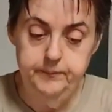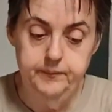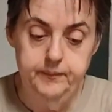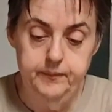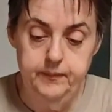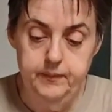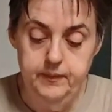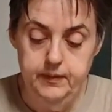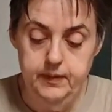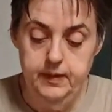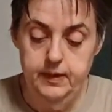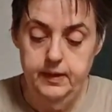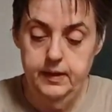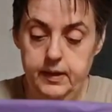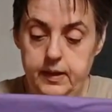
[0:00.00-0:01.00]

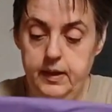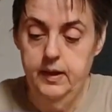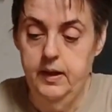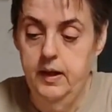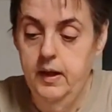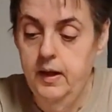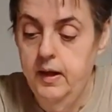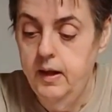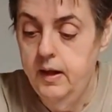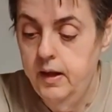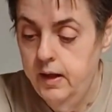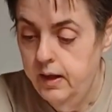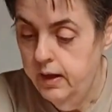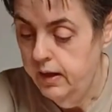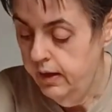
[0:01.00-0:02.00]

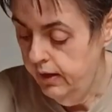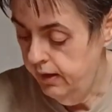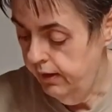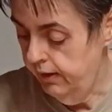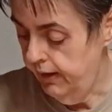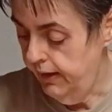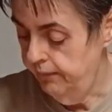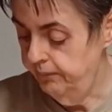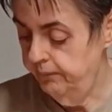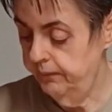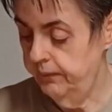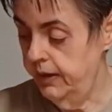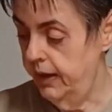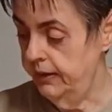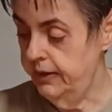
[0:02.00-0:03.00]
All right,
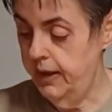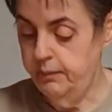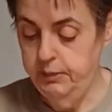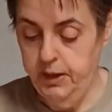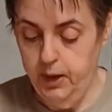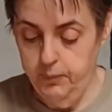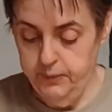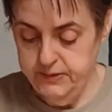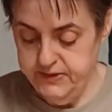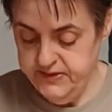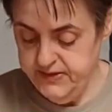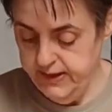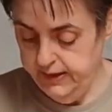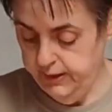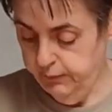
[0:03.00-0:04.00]
now time to open the
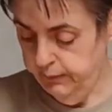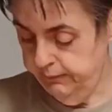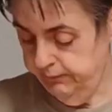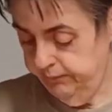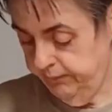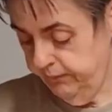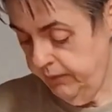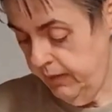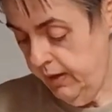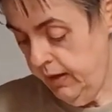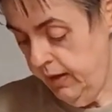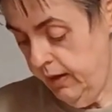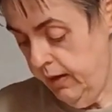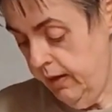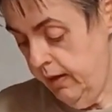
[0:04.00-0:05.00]
second one.
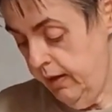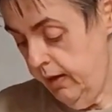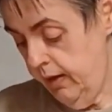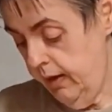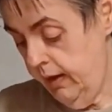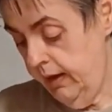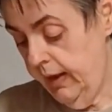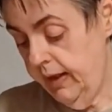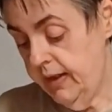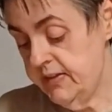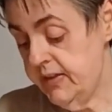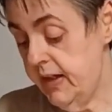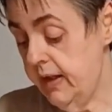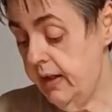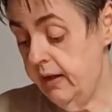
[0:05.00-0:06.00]
Like I
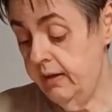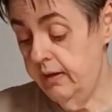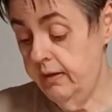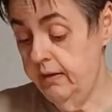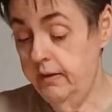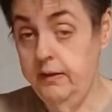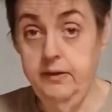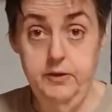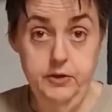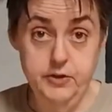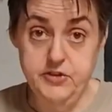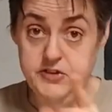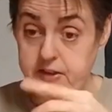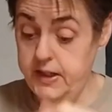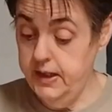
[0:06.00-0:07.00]
said, you're
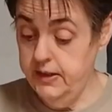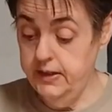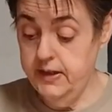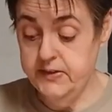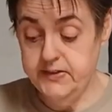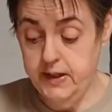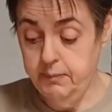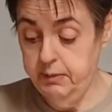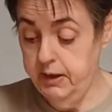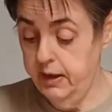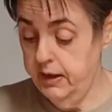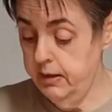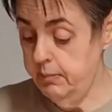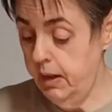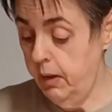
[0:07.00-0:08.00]
seeing this. I'm
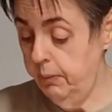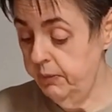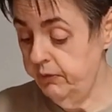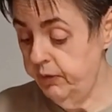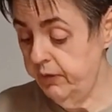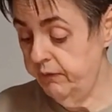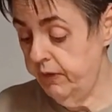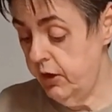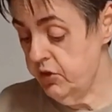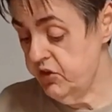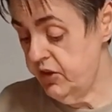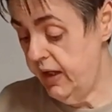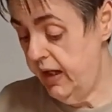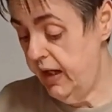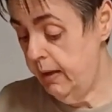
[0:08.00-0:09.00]
cutting them open for the first
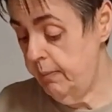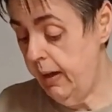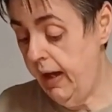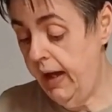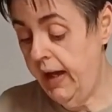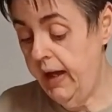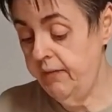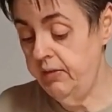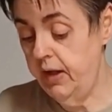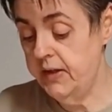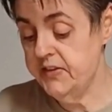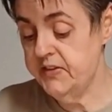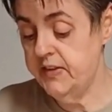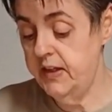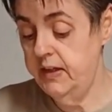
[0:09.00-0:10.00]
time. I have not
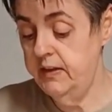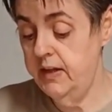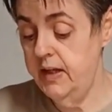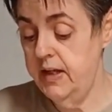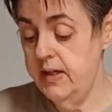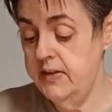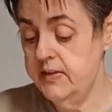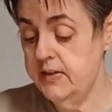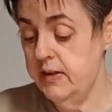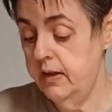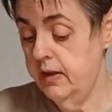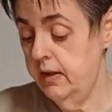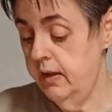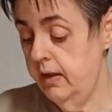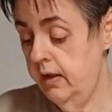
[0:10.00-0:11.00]
seen these
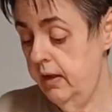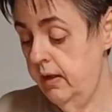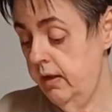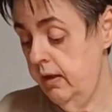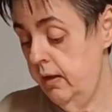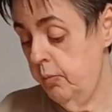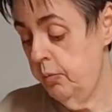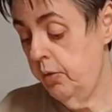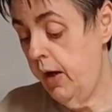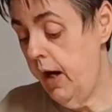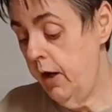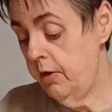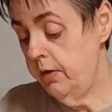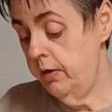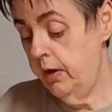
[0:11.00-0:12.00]

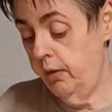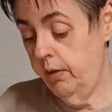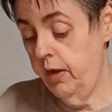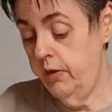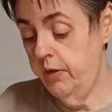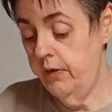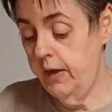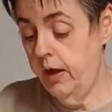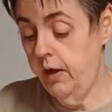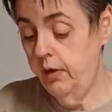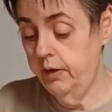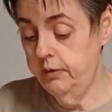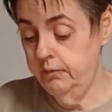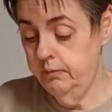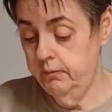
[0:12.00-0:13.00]
prior to, you know, other than
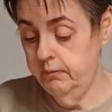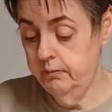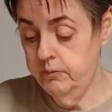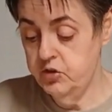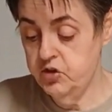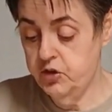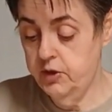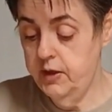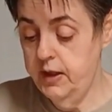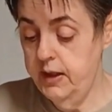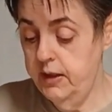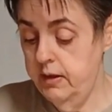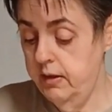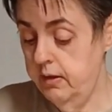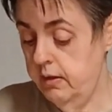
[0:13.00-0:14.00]
on
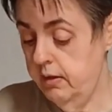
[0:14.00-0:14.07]
screen.